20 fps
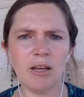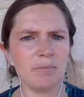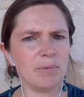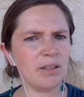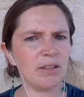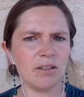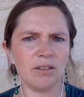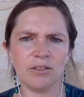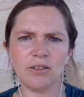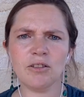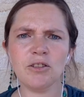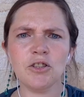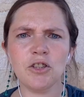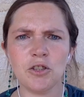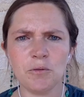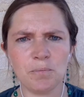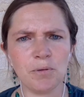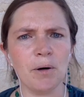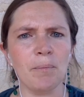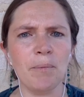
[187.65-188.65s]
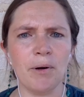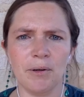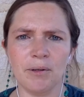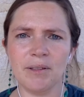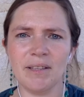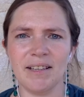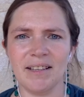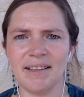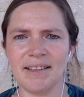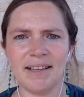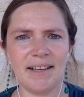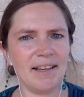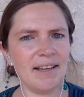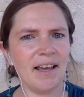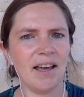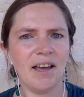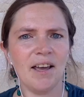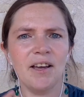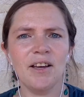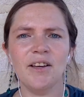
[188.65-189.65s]
But don't just promote it. Like,
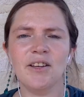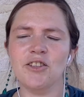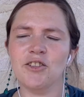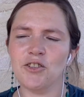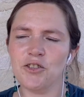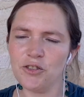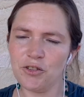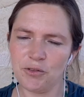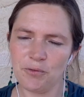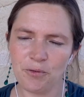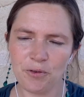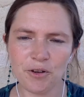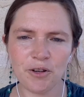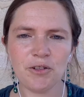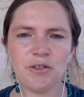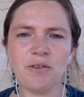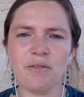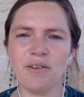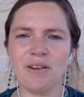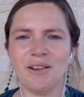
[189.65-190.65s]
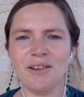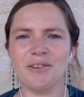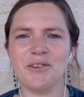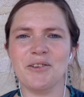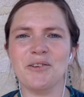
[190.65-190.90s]
first of all,